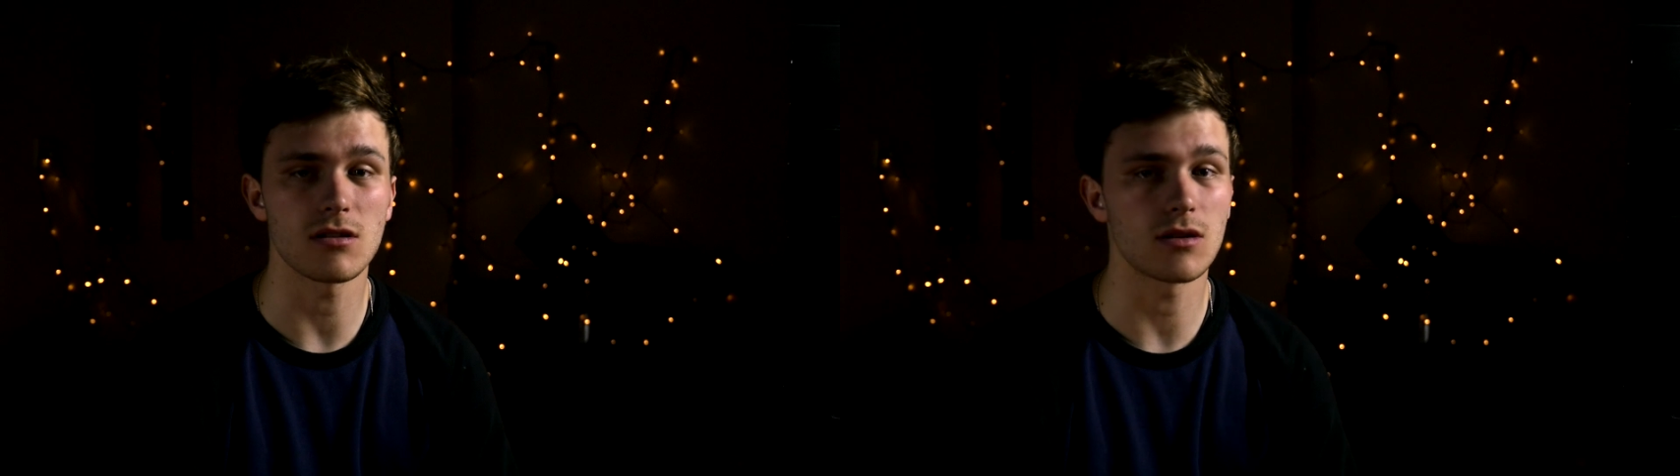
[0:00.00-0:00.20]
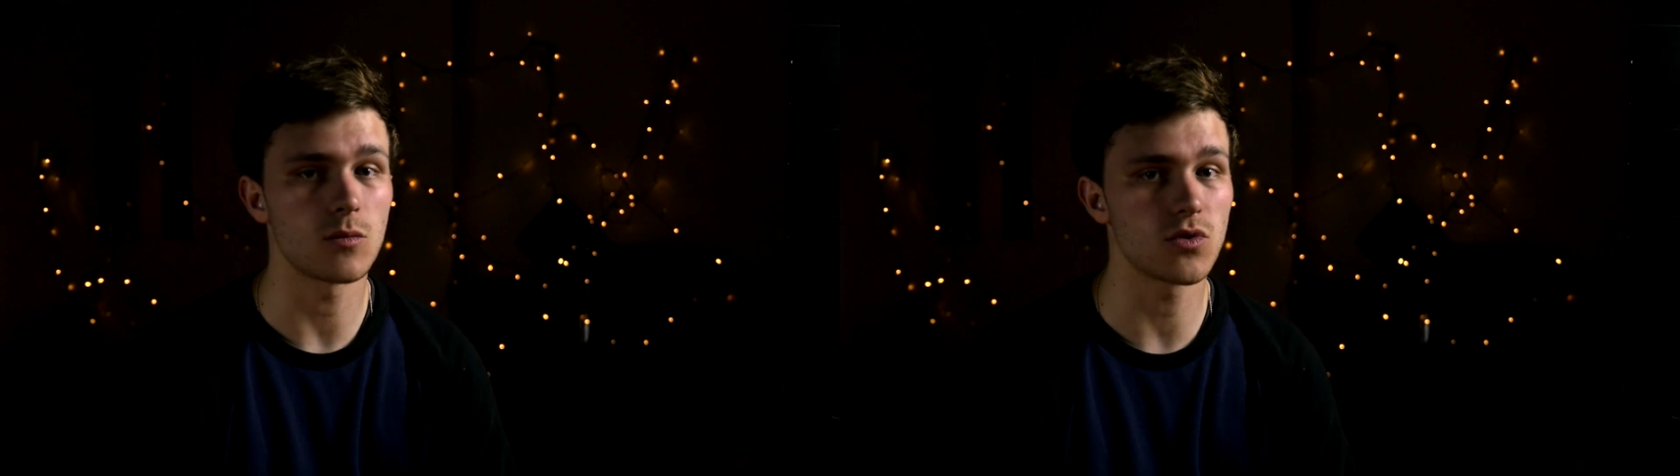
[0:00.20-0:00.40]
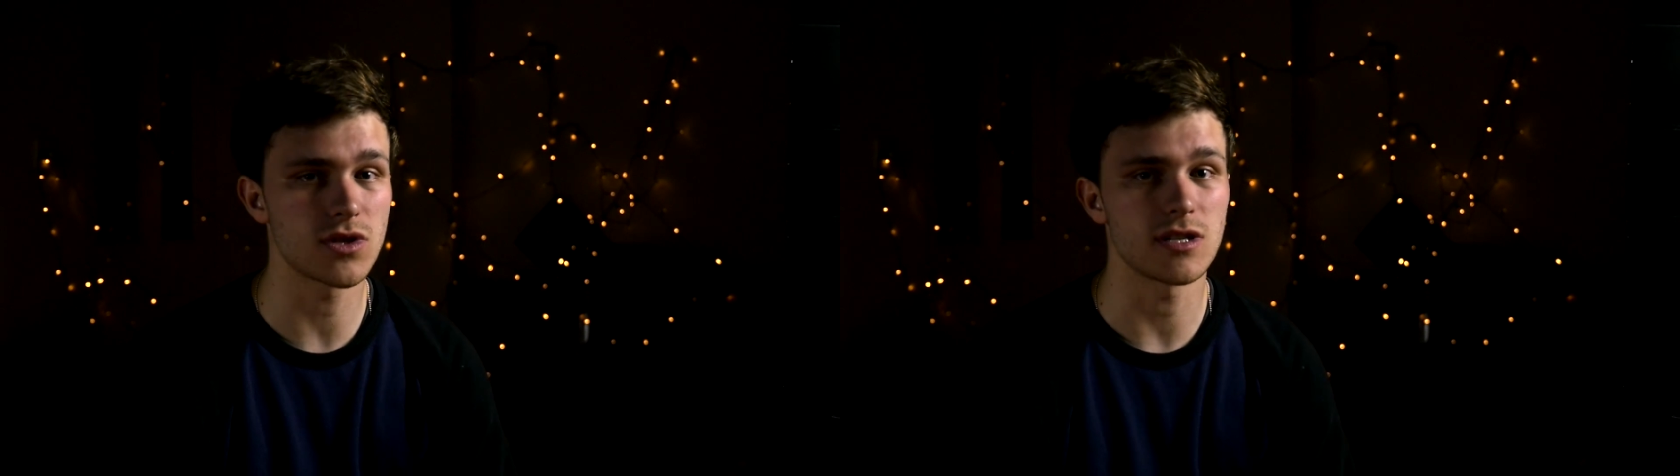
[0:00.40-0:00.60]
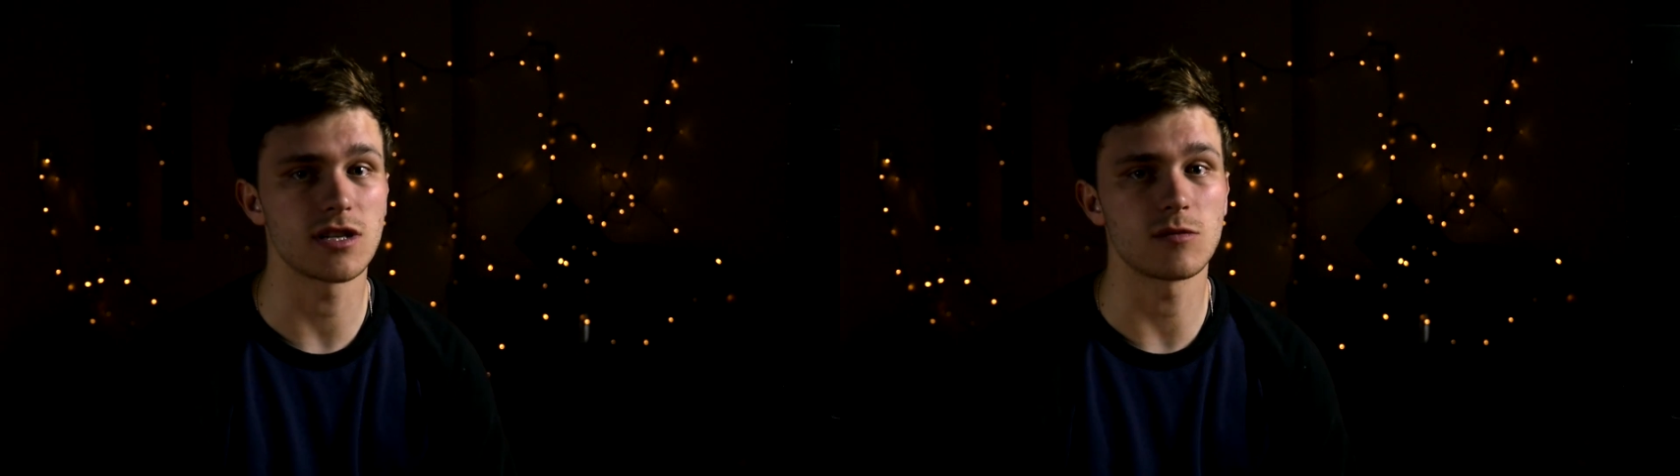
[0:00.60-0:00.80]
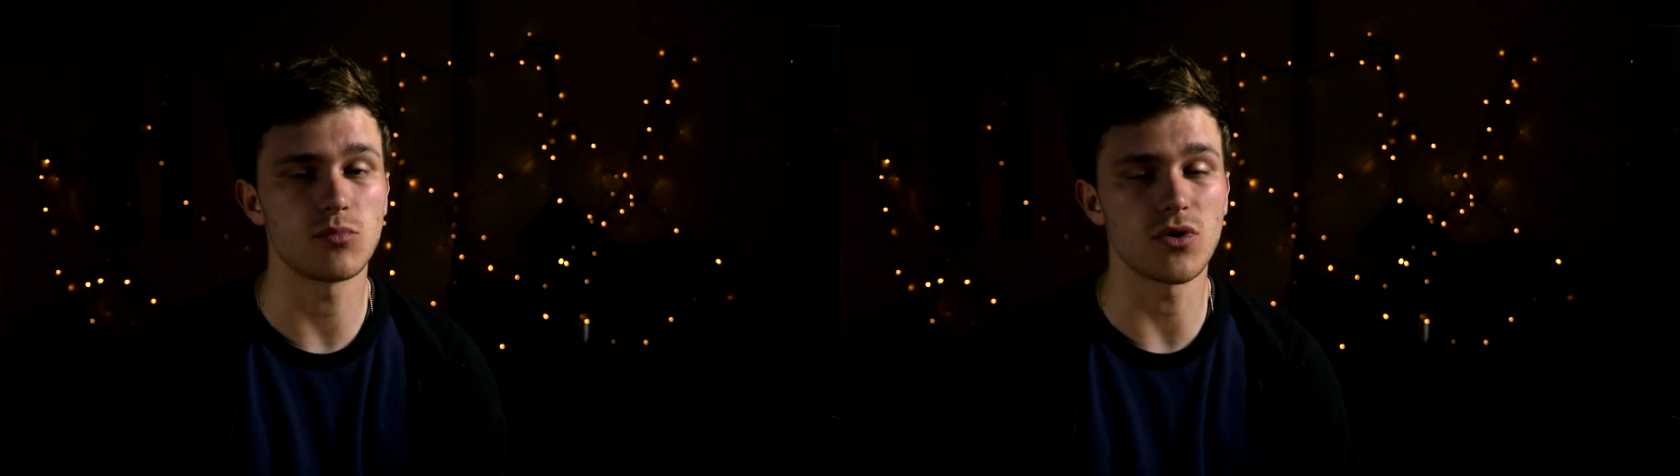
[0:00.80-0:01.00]
I wasn't
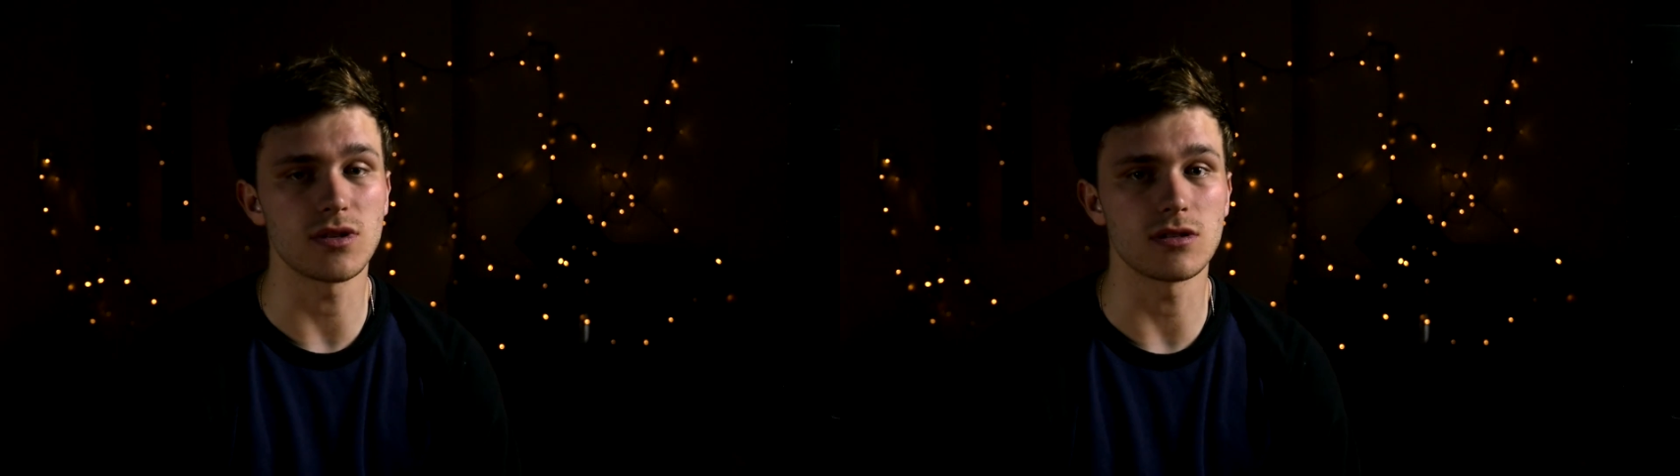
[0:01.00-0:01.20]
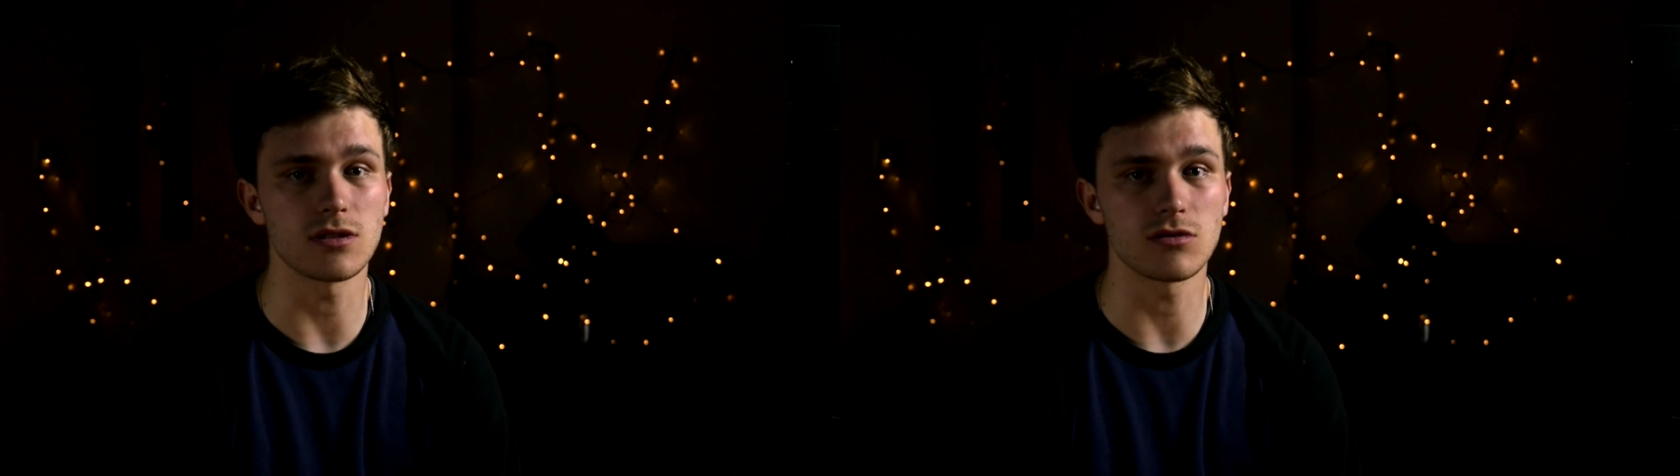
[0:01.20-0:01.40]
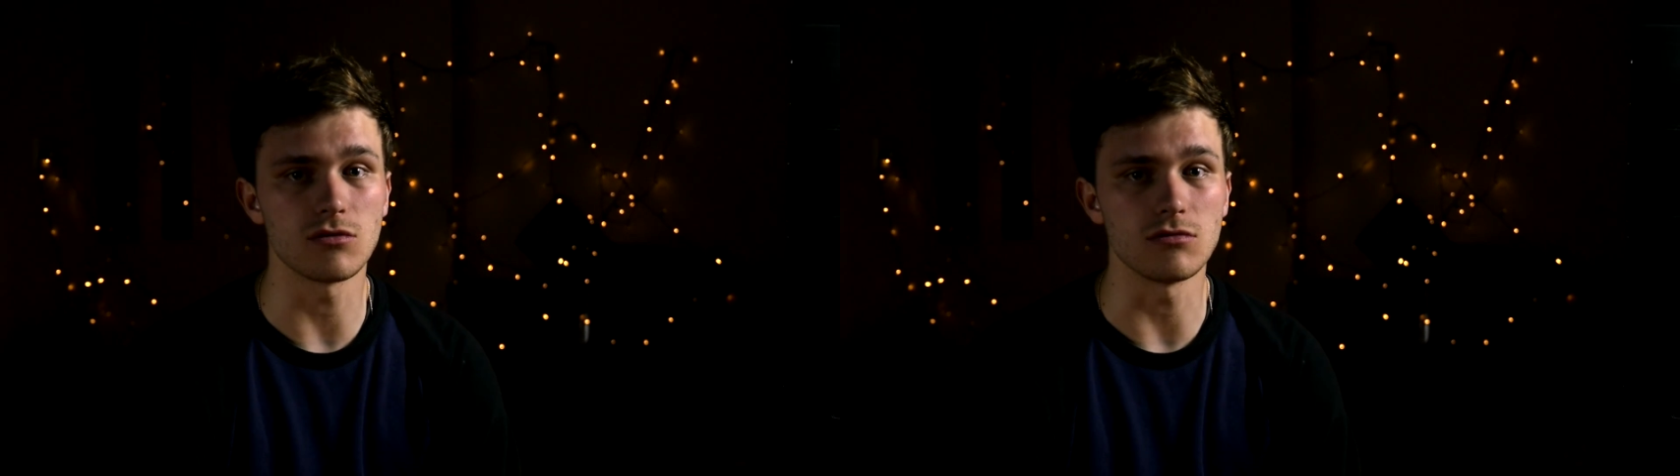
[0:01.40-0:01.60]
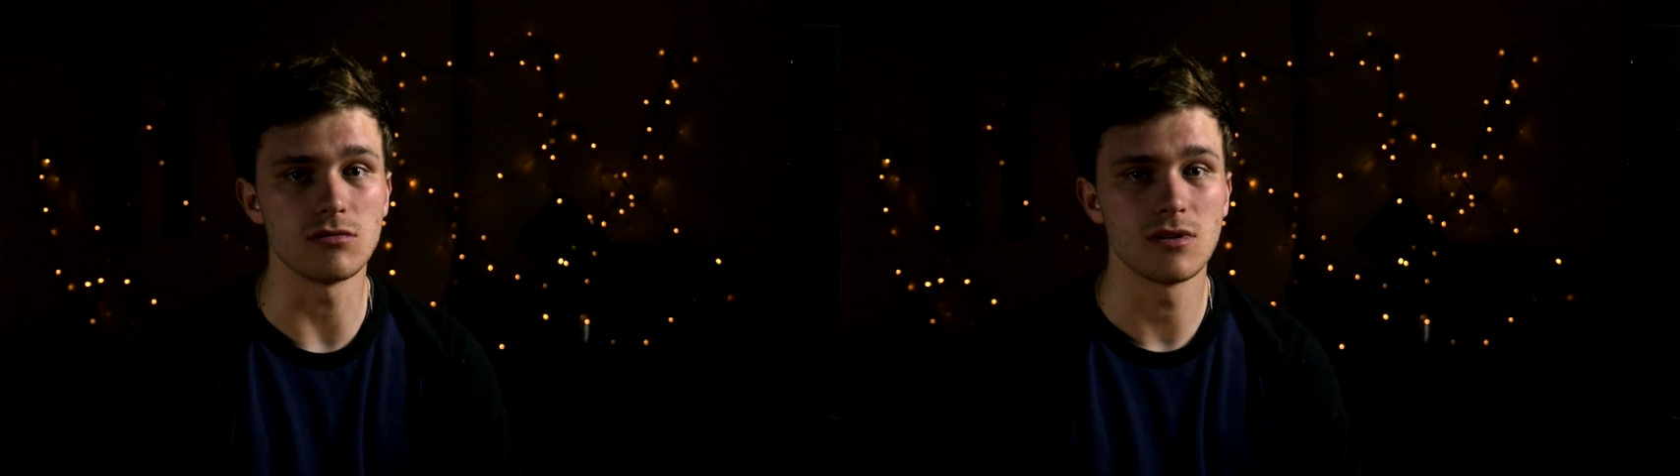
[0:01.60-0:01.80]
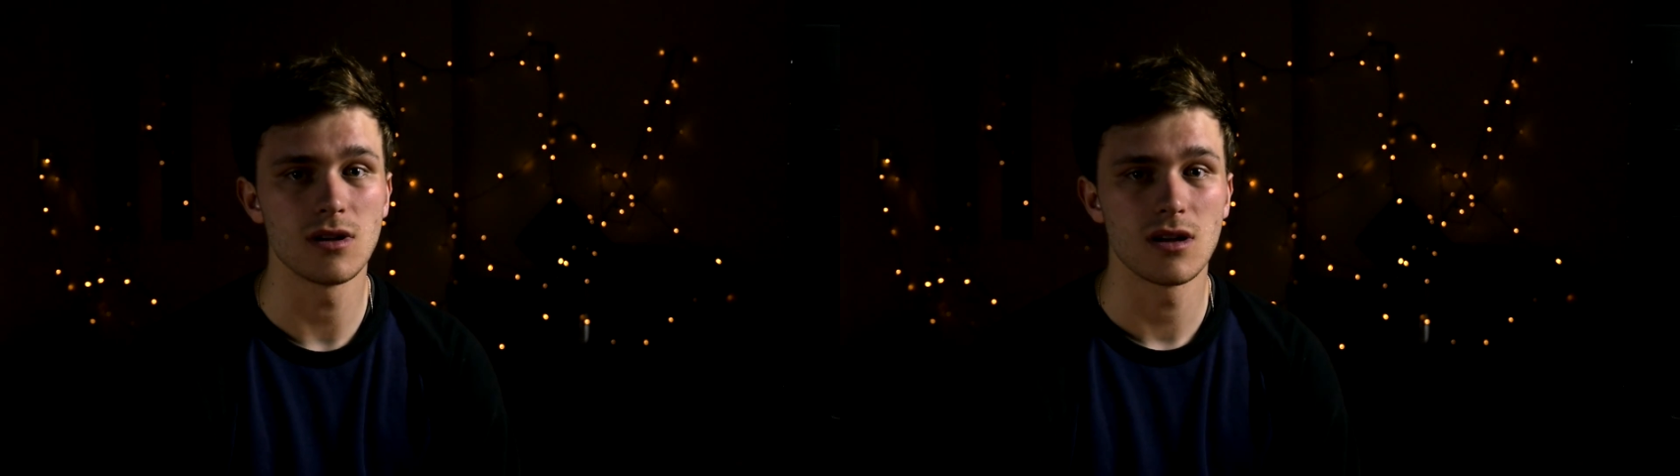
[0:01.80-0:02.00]
disappointed at all.